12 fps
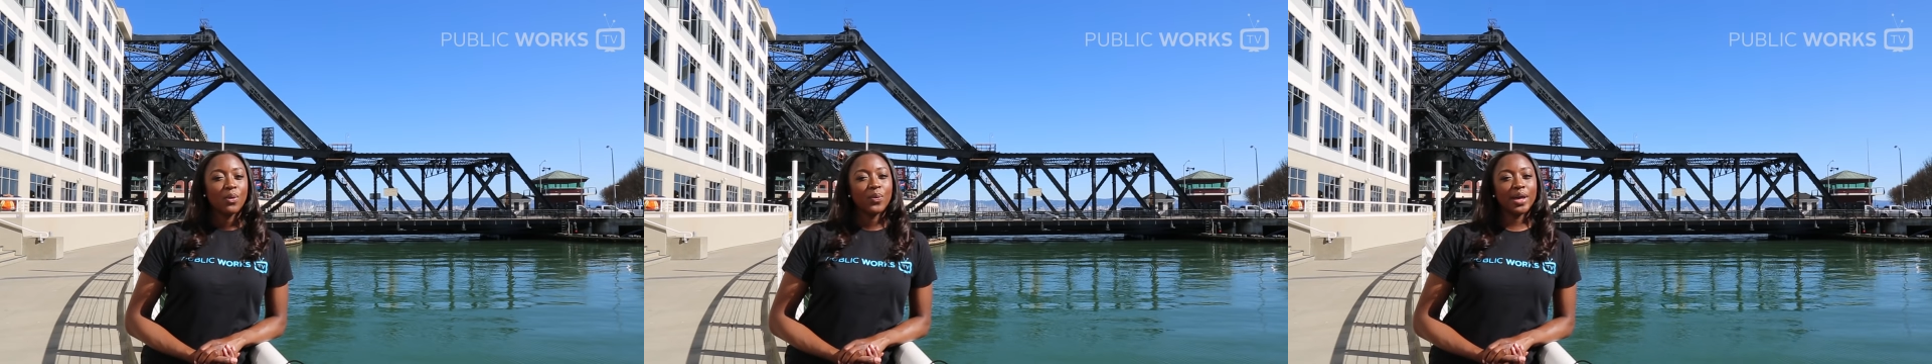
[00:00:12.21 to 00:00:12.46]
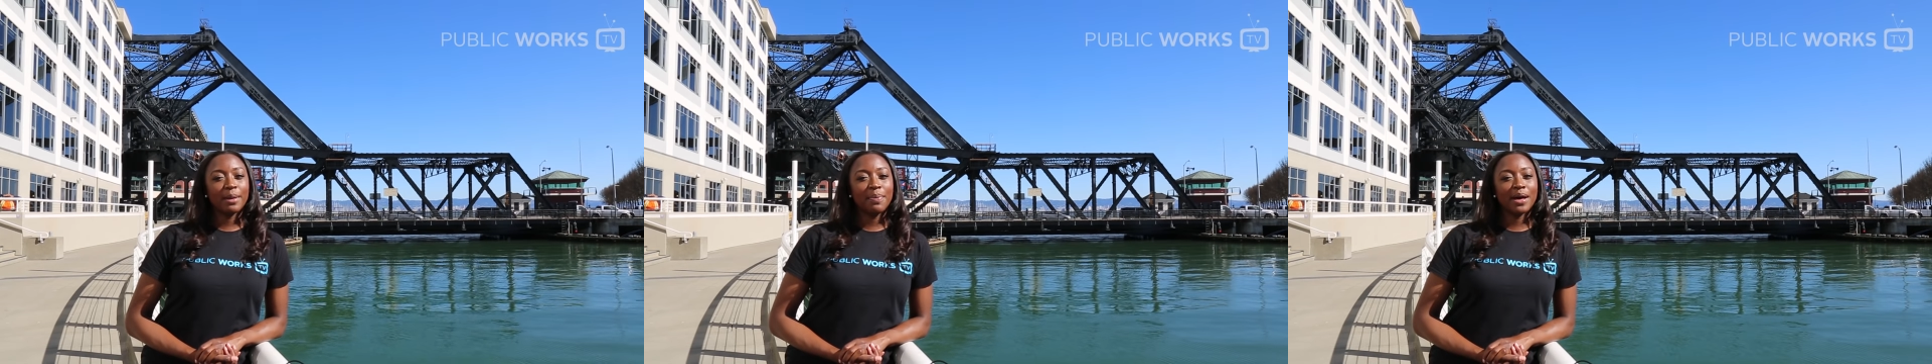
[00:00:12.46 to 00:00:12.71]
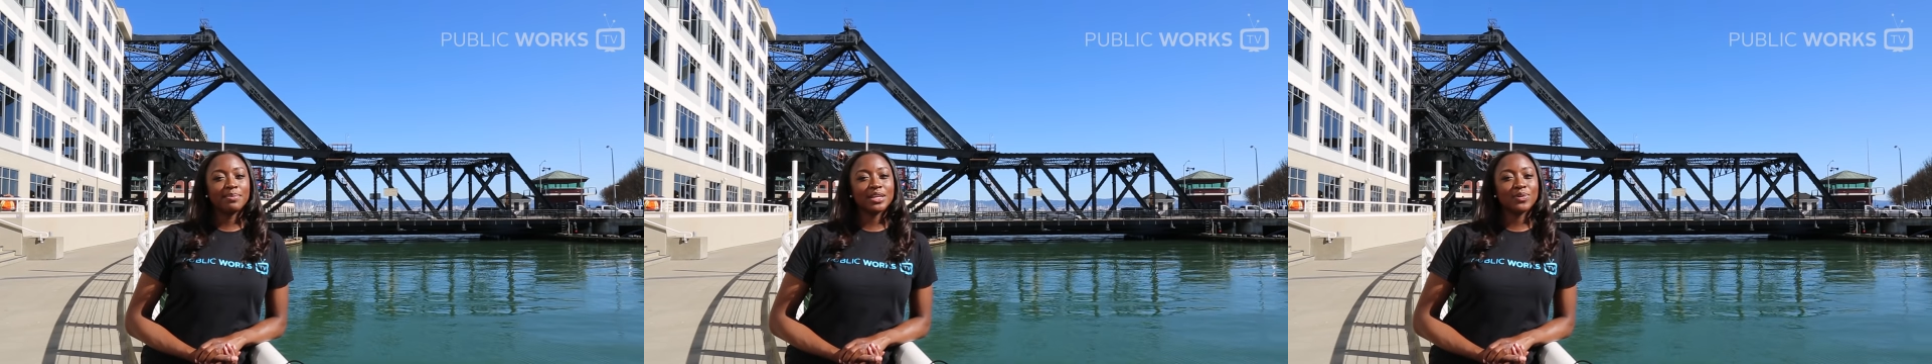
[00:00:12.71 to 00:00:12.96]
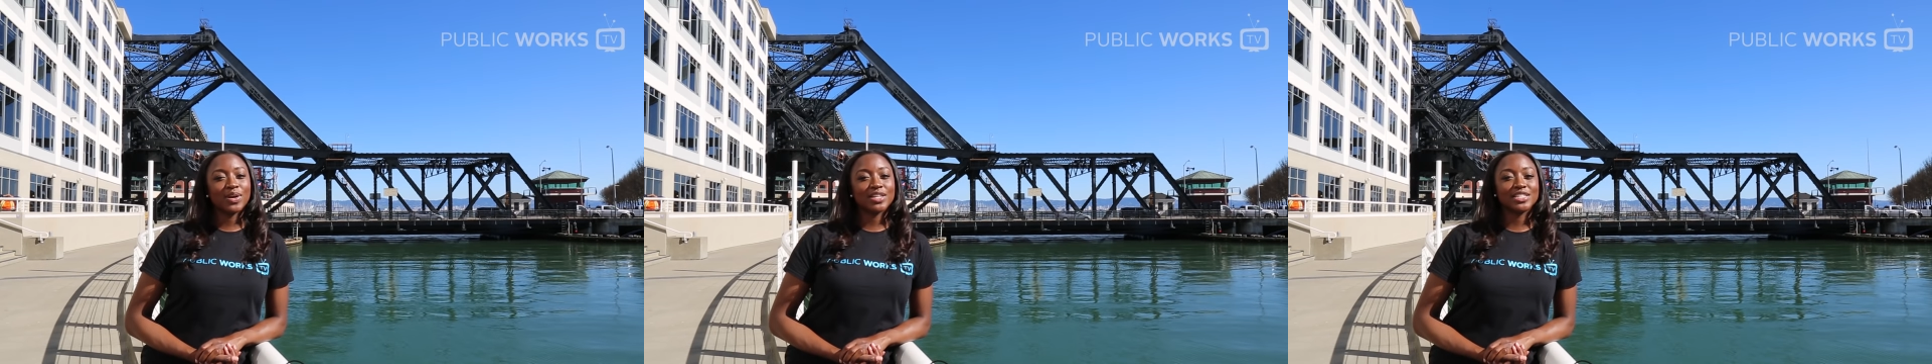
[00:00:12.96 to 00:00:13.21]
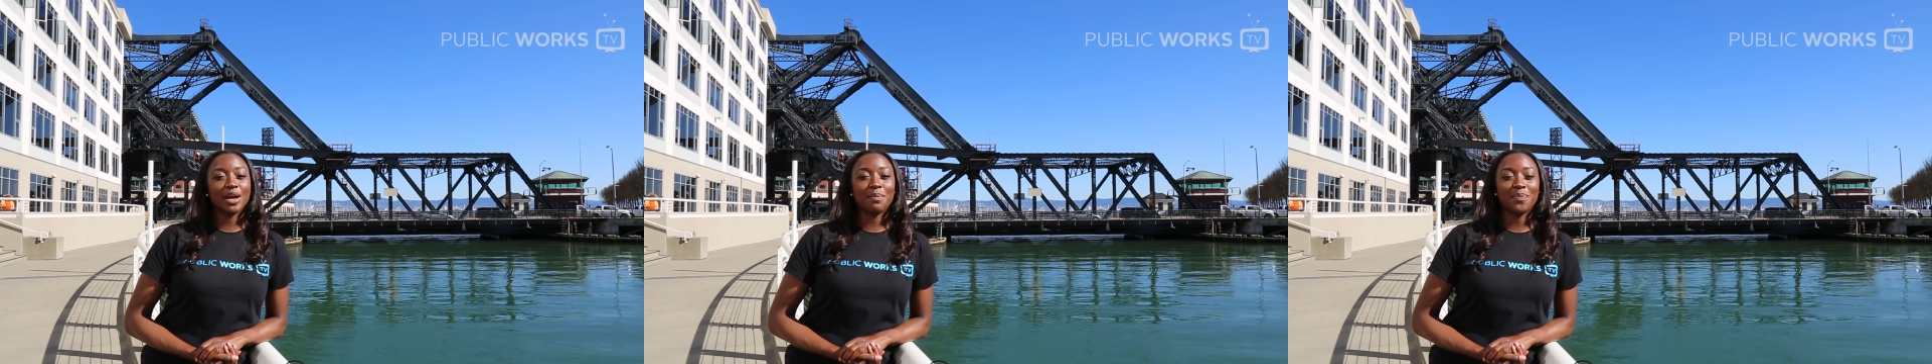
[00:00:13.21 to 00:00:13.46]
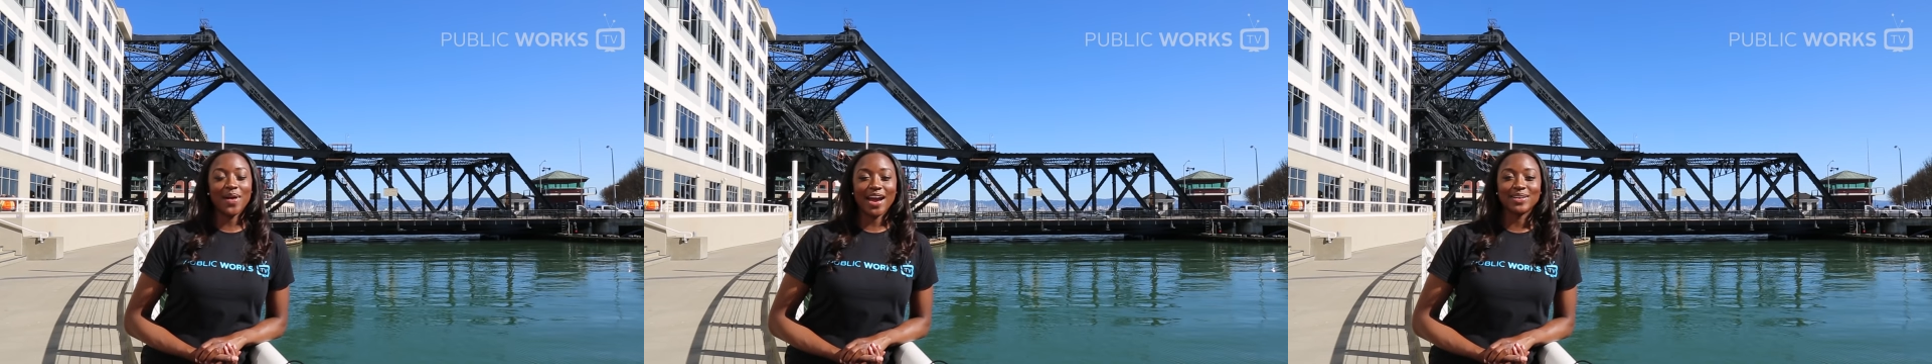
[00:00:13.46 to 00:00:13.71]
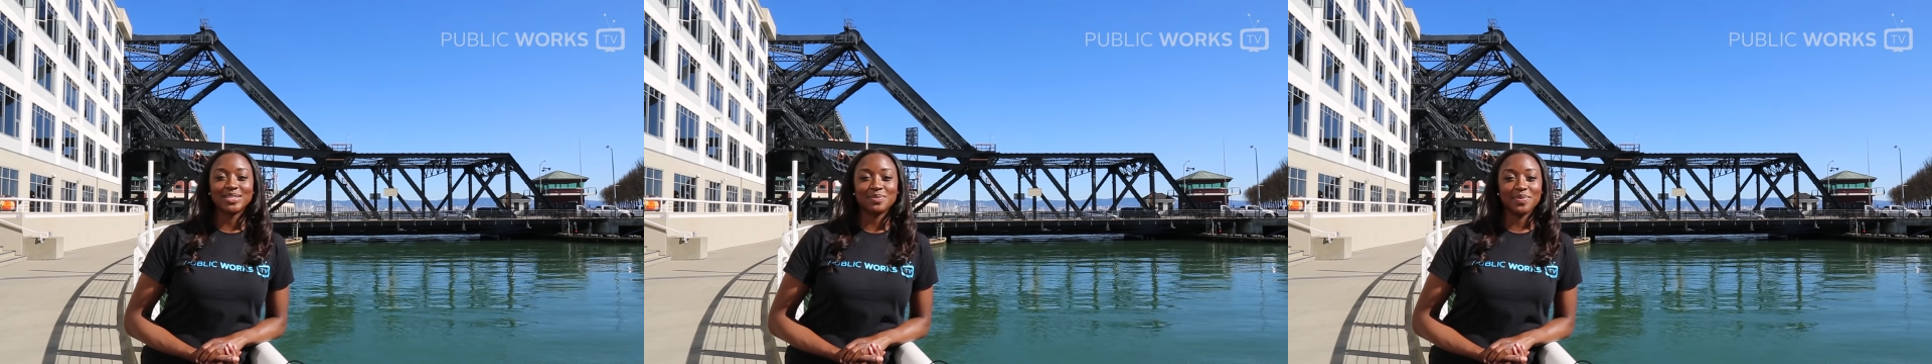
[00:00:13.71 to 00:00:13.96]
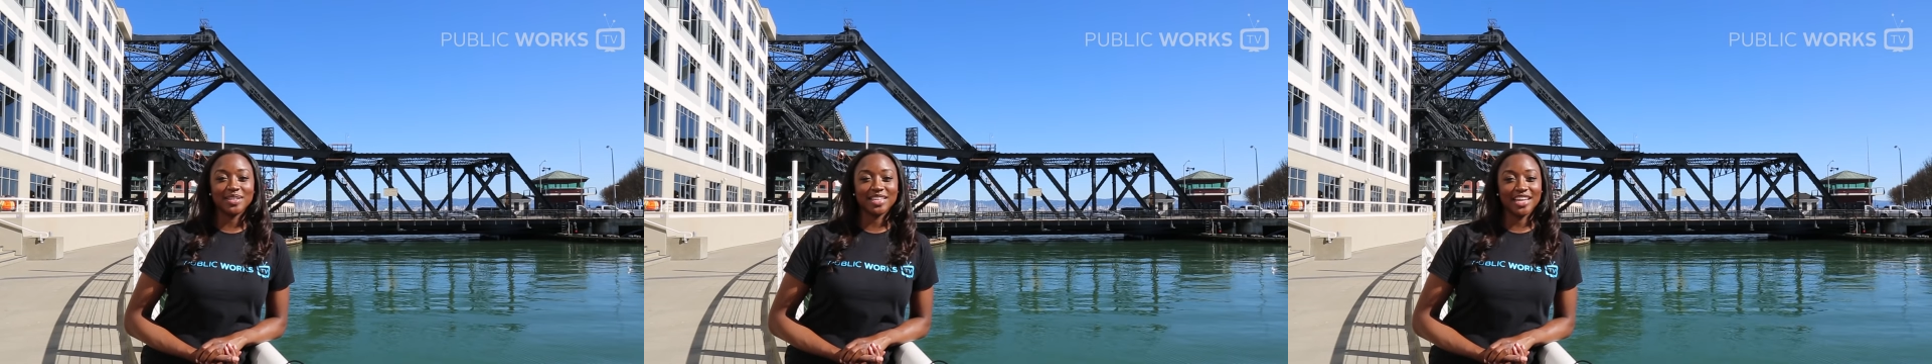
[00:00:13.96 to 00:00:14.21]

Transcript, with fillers: We at Public Works are proud to be the